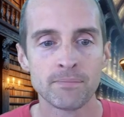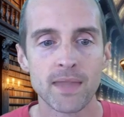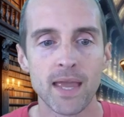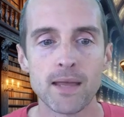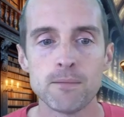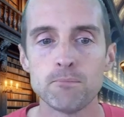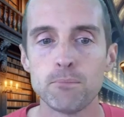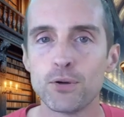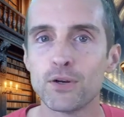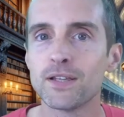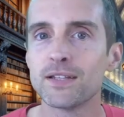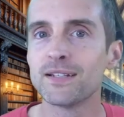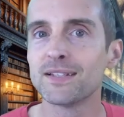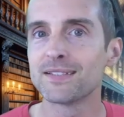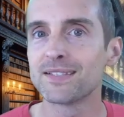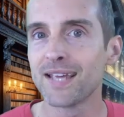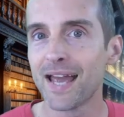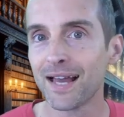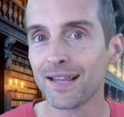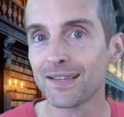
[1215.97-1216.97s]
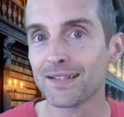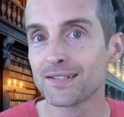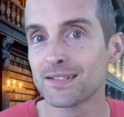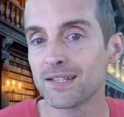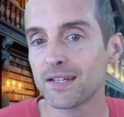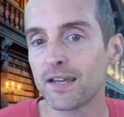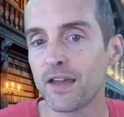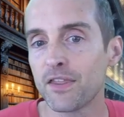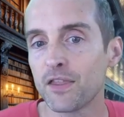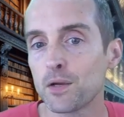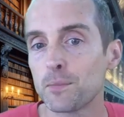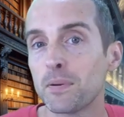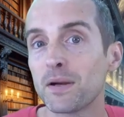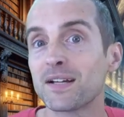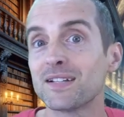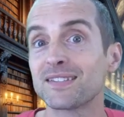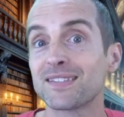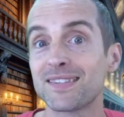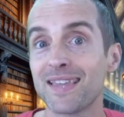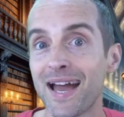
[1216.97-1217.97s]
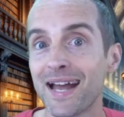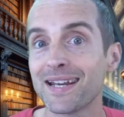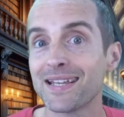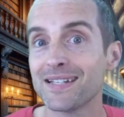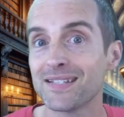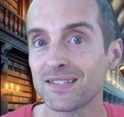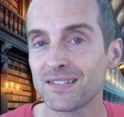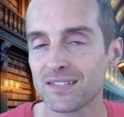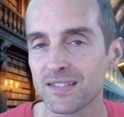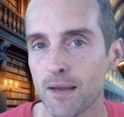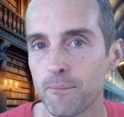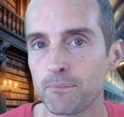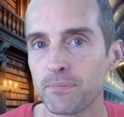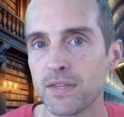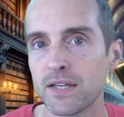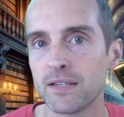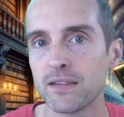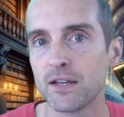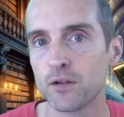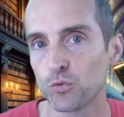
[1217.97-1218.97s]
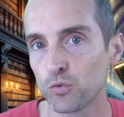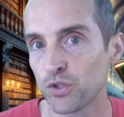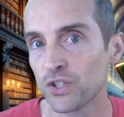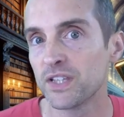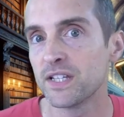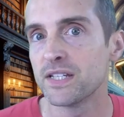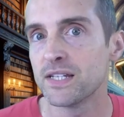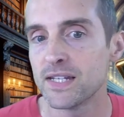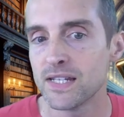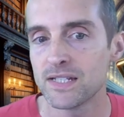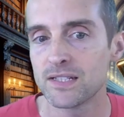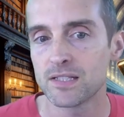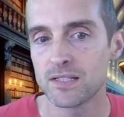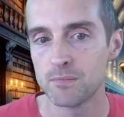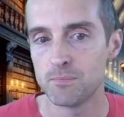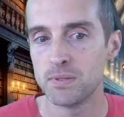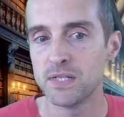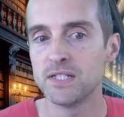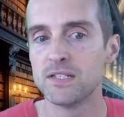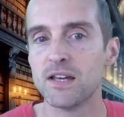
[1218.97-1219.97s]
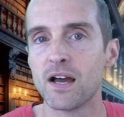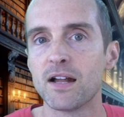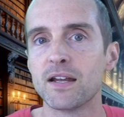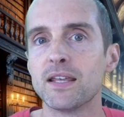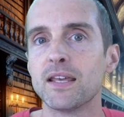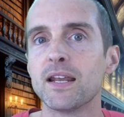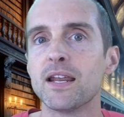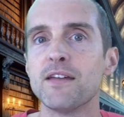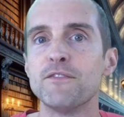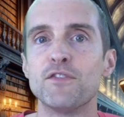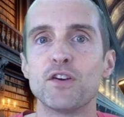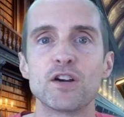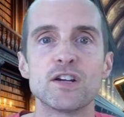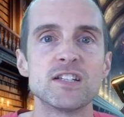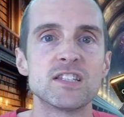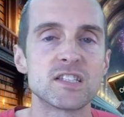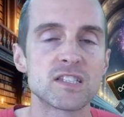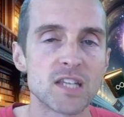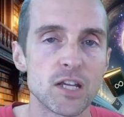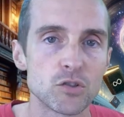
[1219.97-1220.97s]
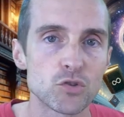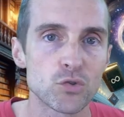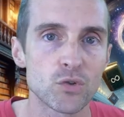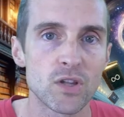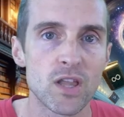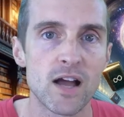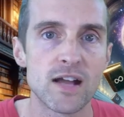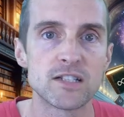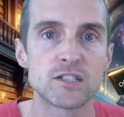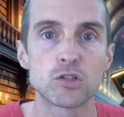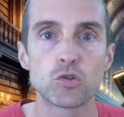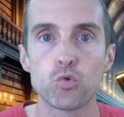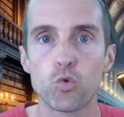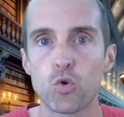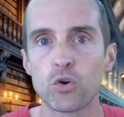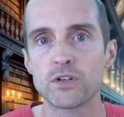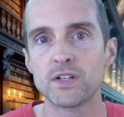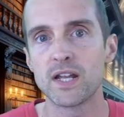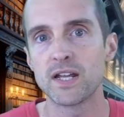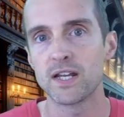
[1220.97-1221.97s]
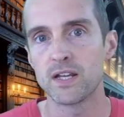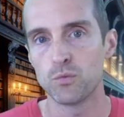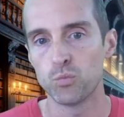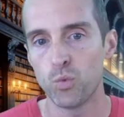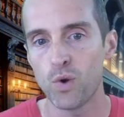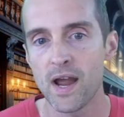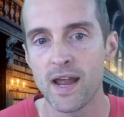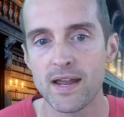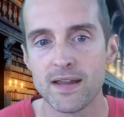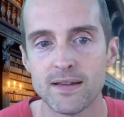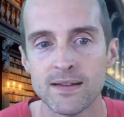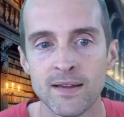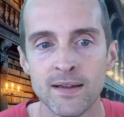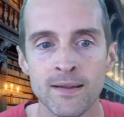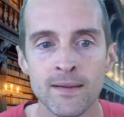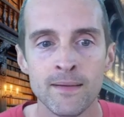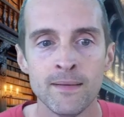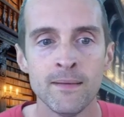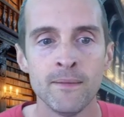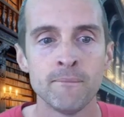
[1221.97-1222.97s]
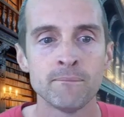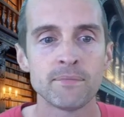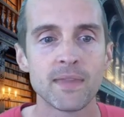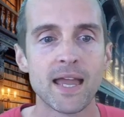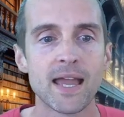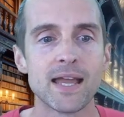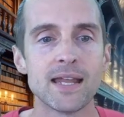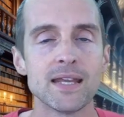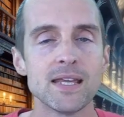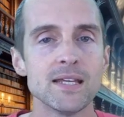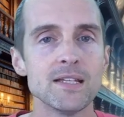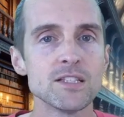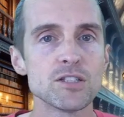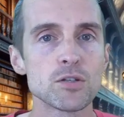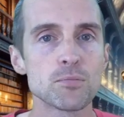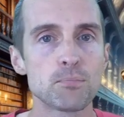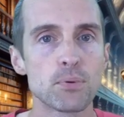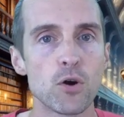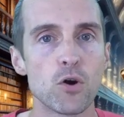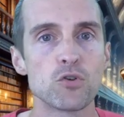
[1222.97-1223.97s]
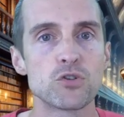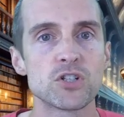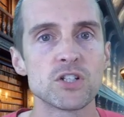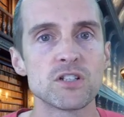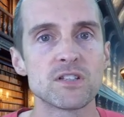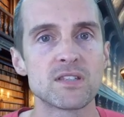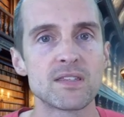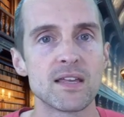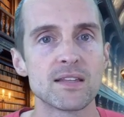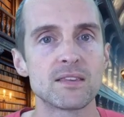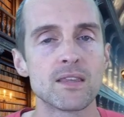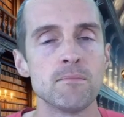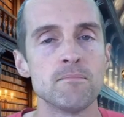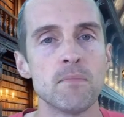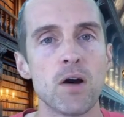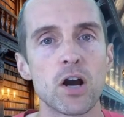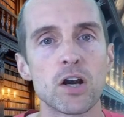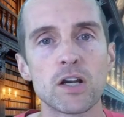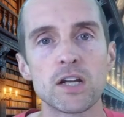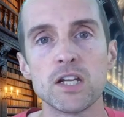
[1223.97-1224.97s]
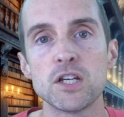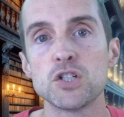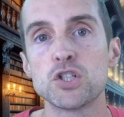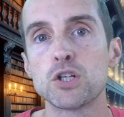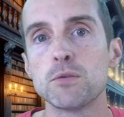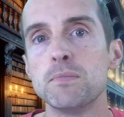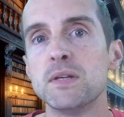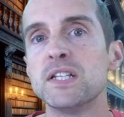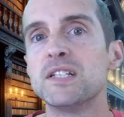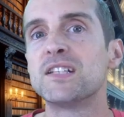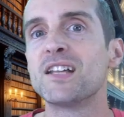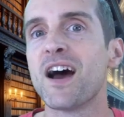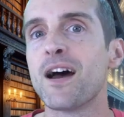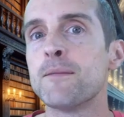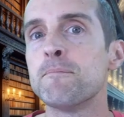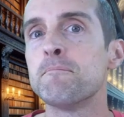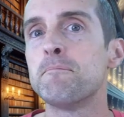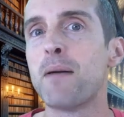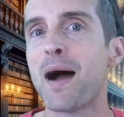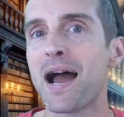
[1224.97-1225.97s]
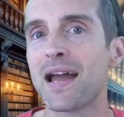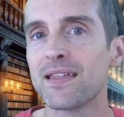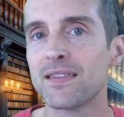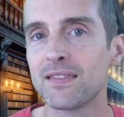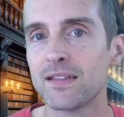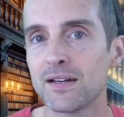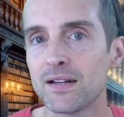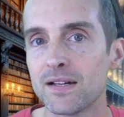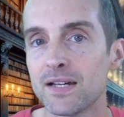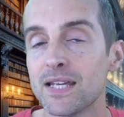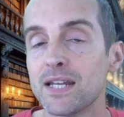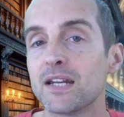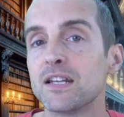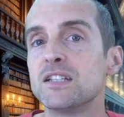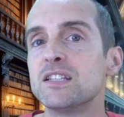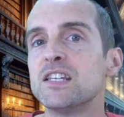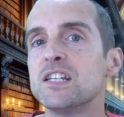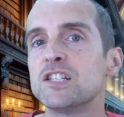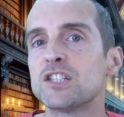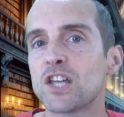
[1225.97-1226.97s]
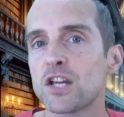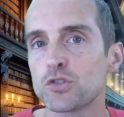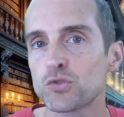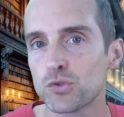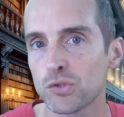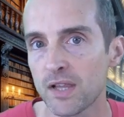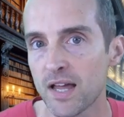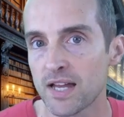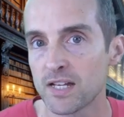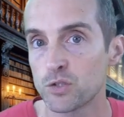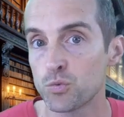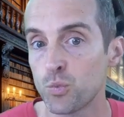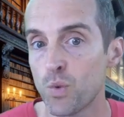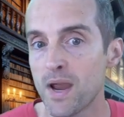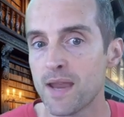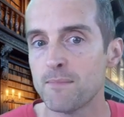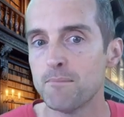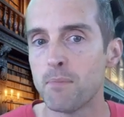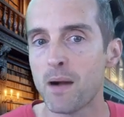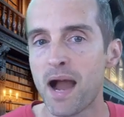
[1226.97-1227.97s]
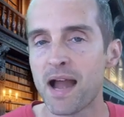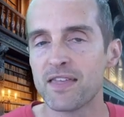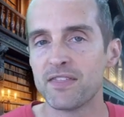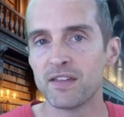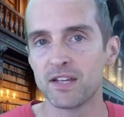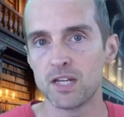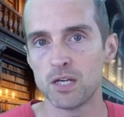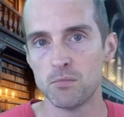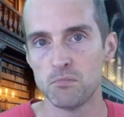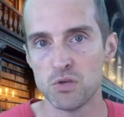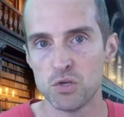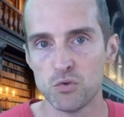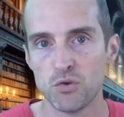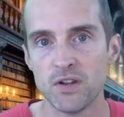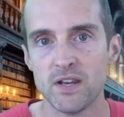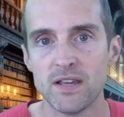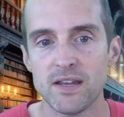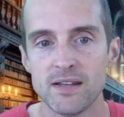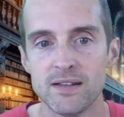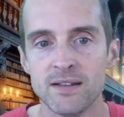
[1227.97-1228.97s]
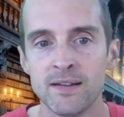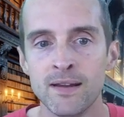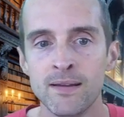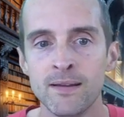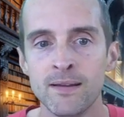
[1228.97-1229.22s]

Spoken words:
and putting the talent together, because that is something that really needs to be done in a very centralized, coordinated way. And his approach is that the marketing should be done in a decentralized way by the community.